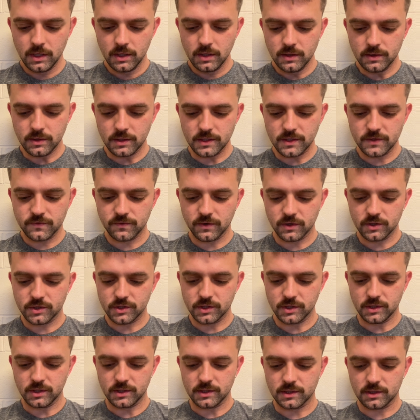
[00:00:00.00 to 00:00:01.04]
This
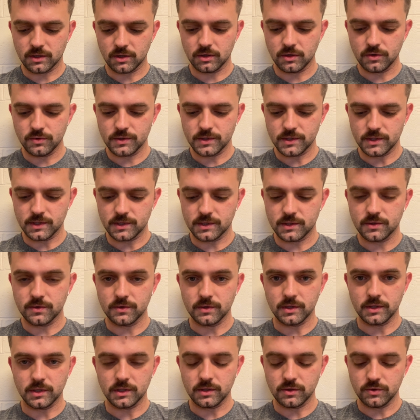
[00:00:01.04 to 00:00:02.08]
function is closest to
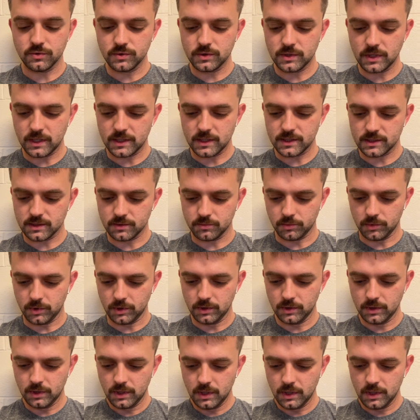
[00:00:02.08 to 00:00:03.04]
the New Testament